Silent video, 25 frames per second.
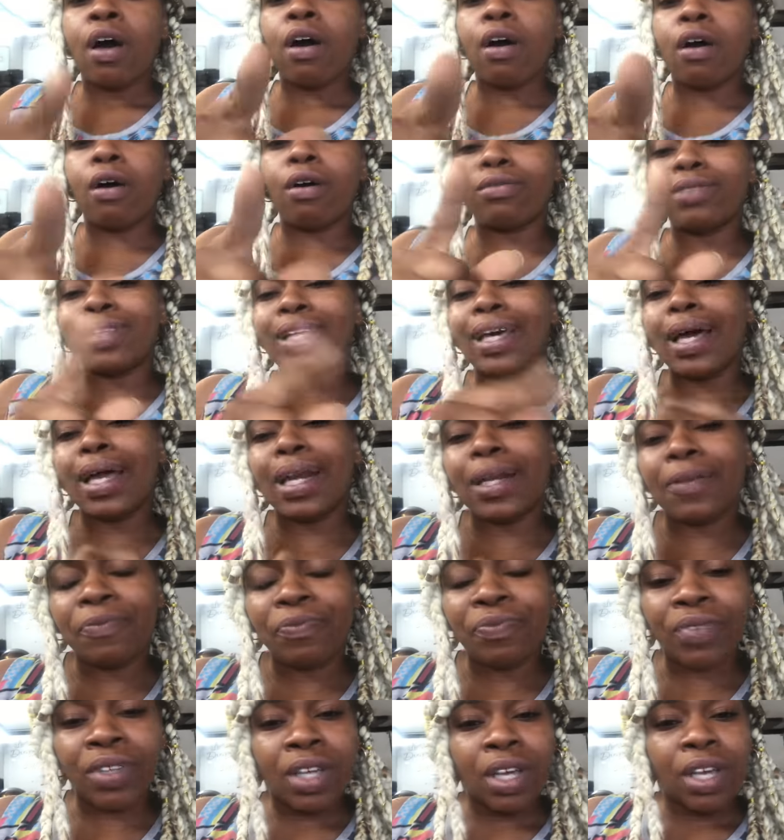On that,
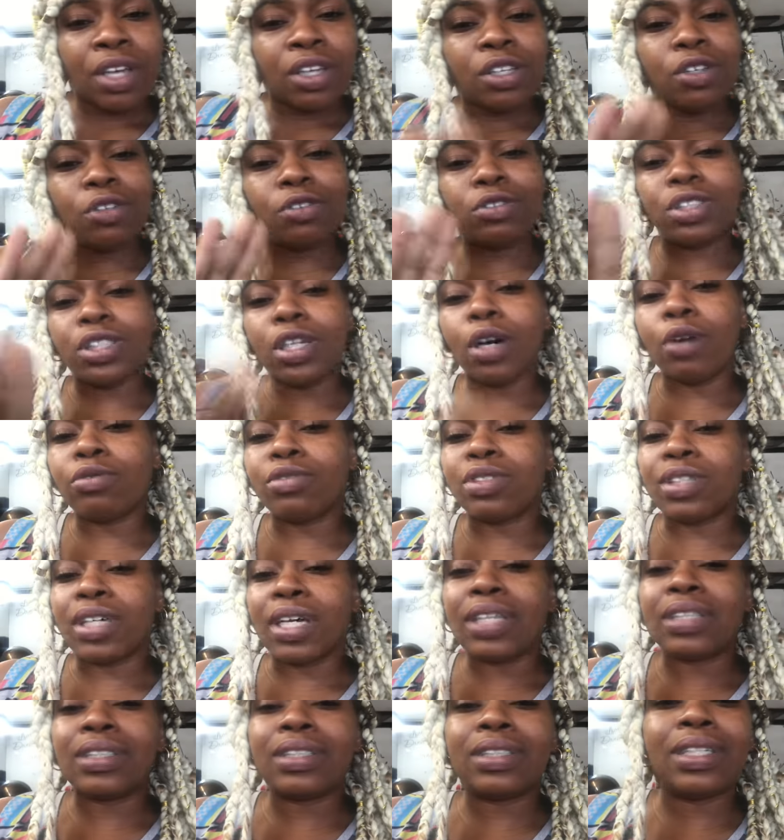you so
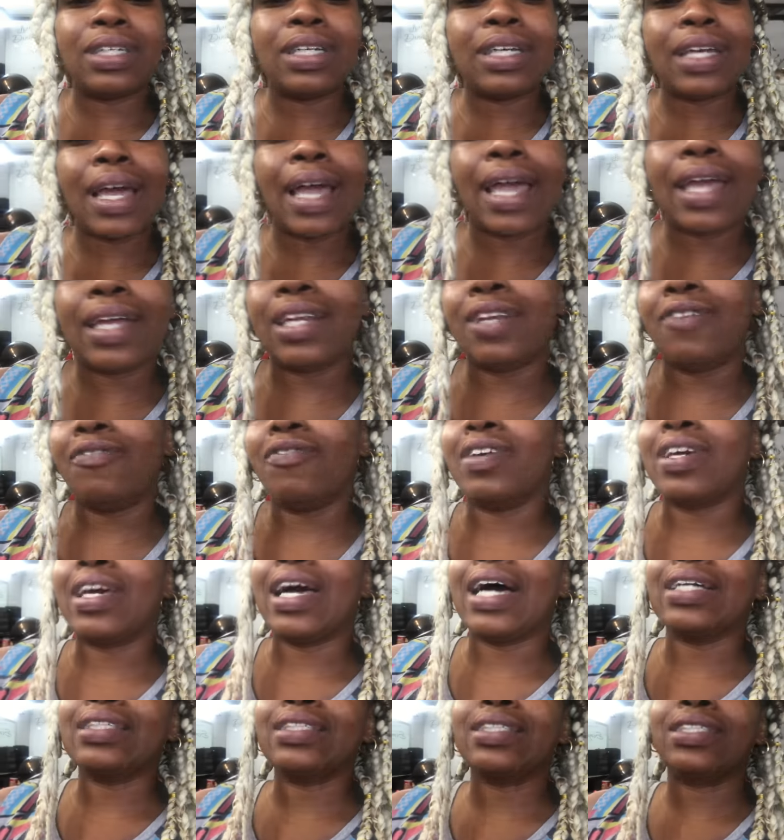dusty, I ain't
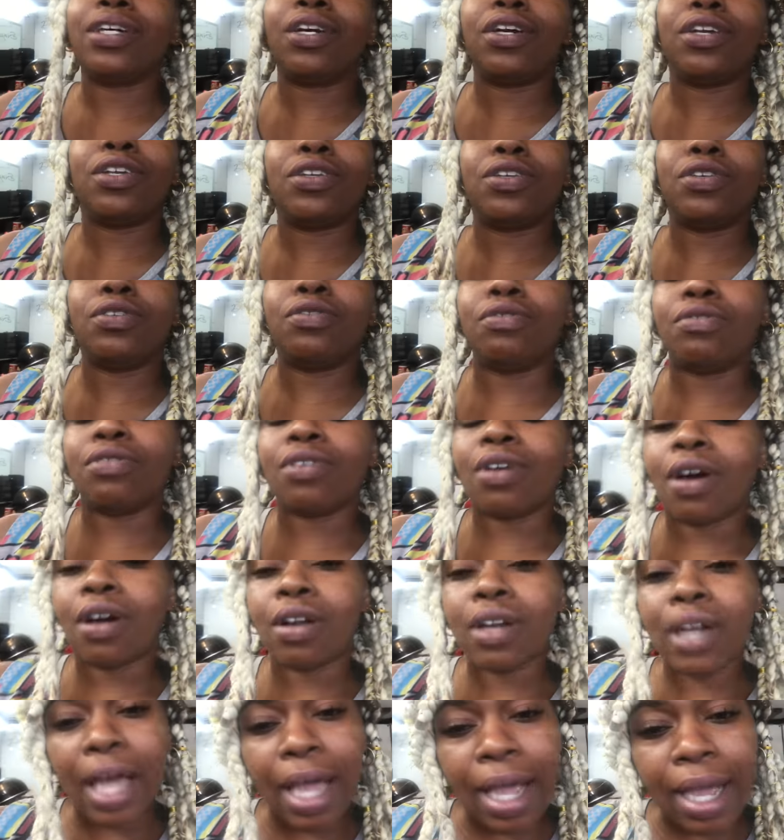even gotta tell you
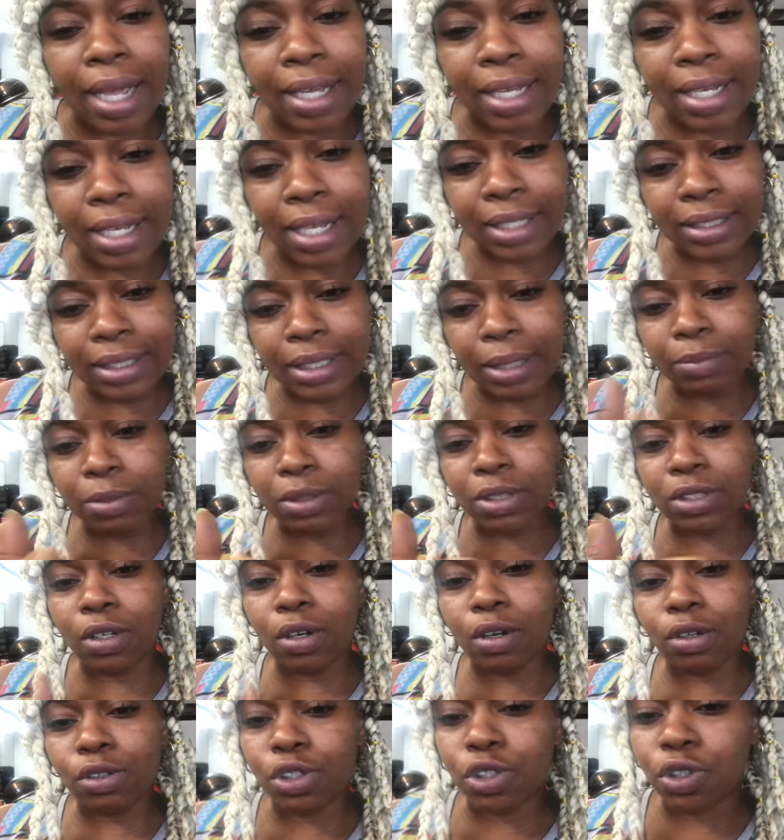no lie, cause I'm
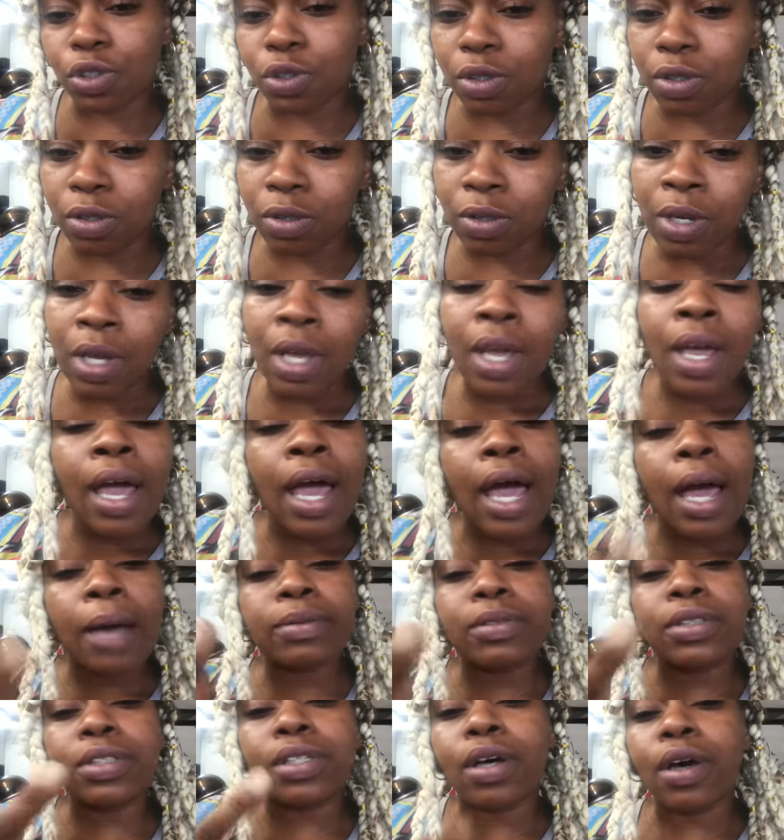so true,
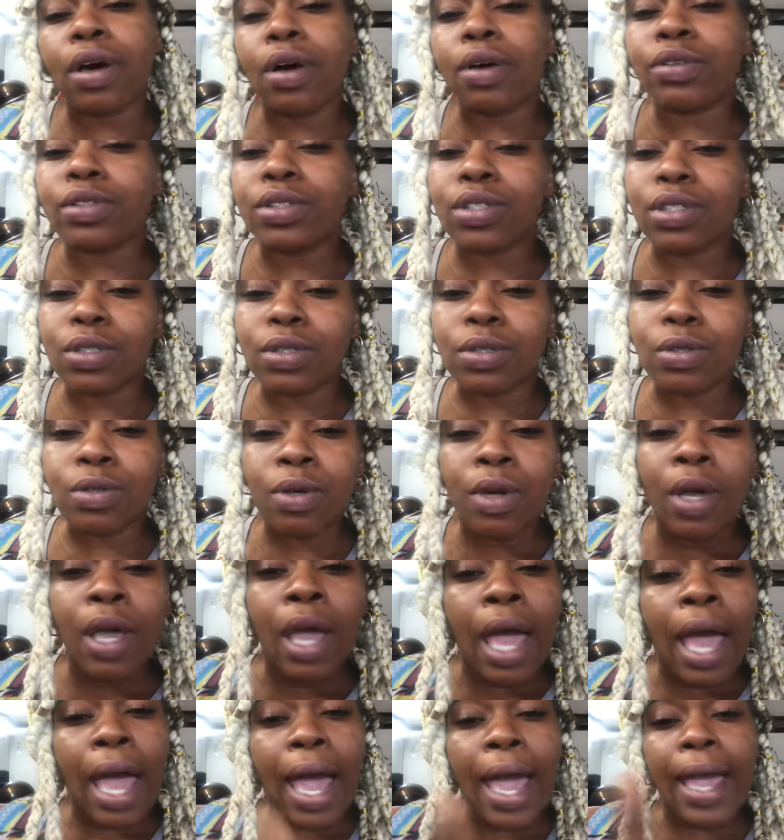I'm so do.
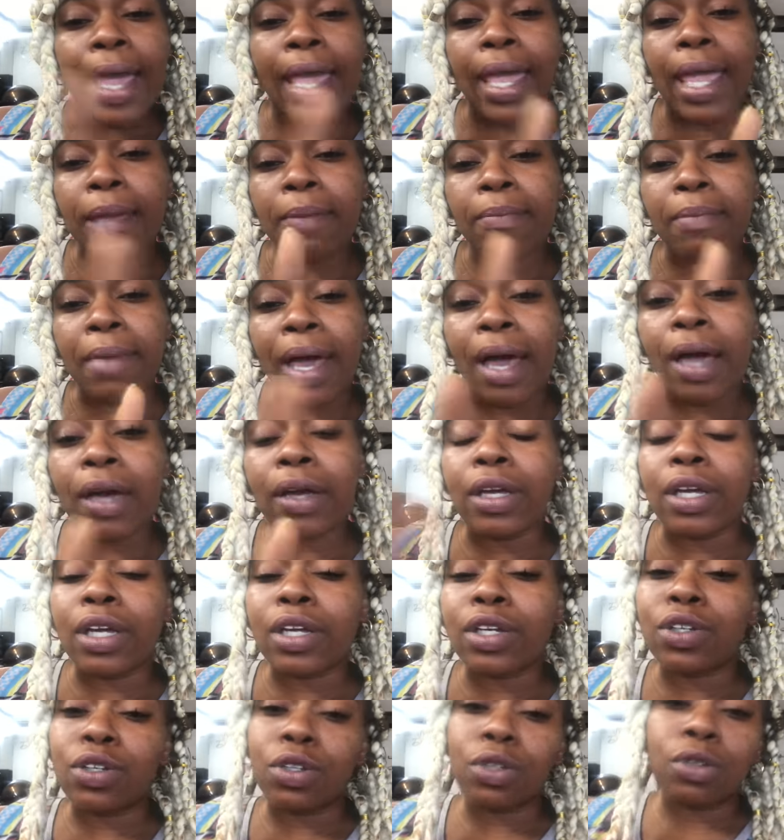I ain't
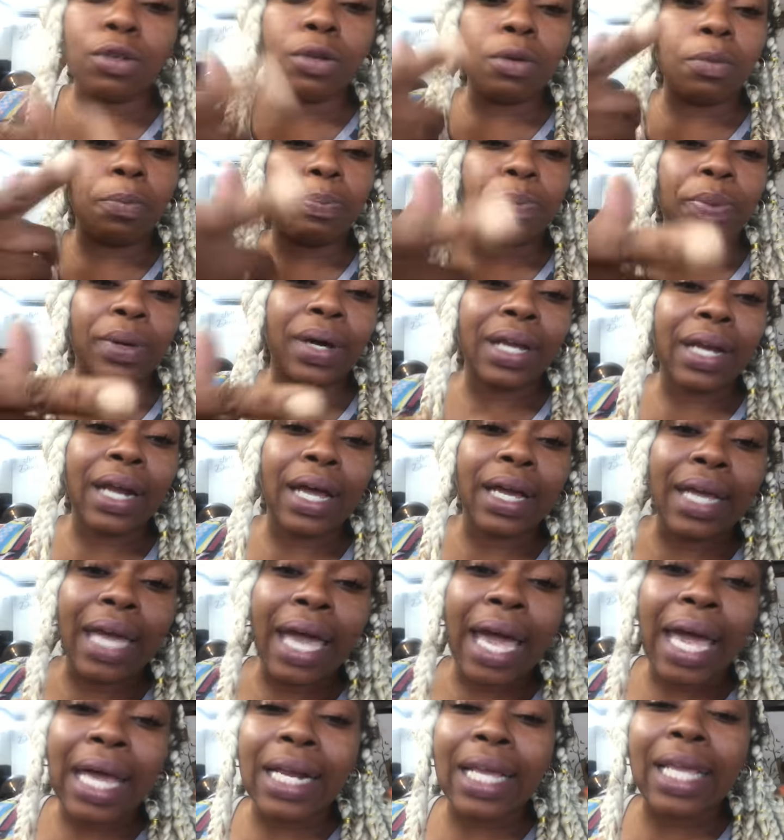Mountain Dew, but
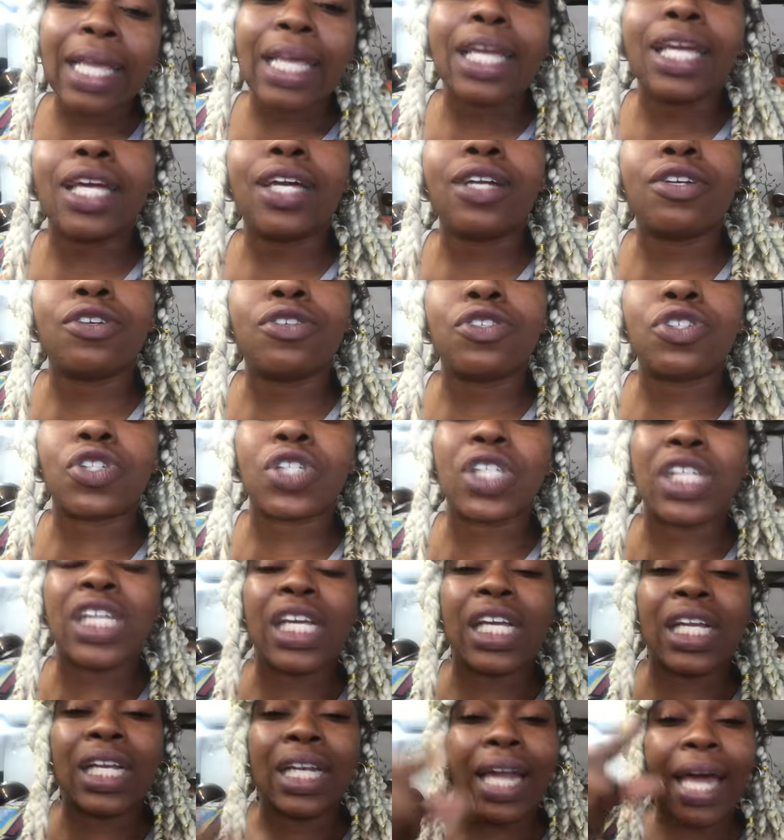I got
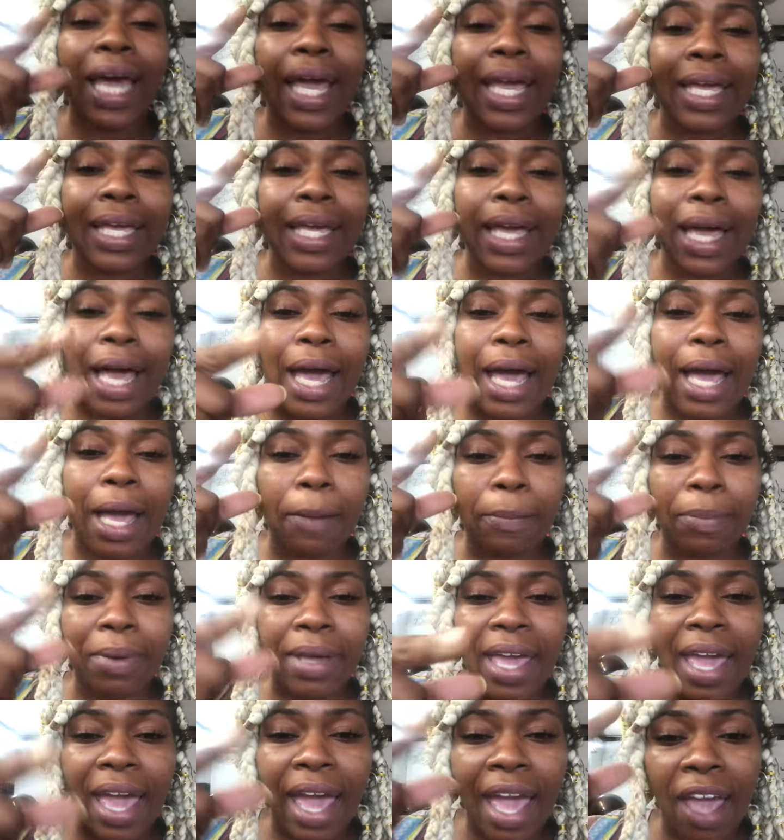energy like
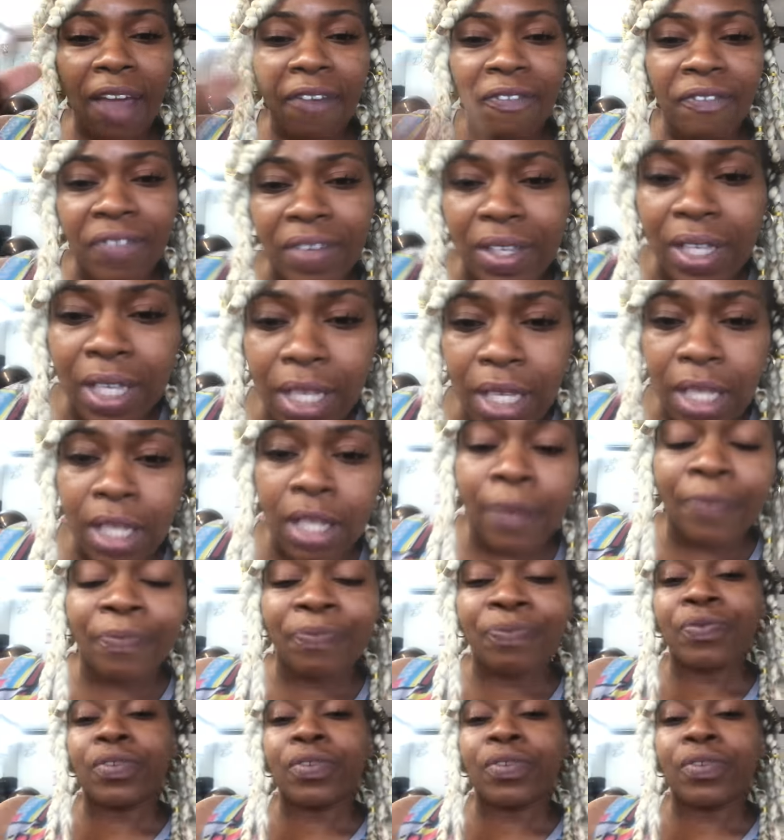I'm caffeine.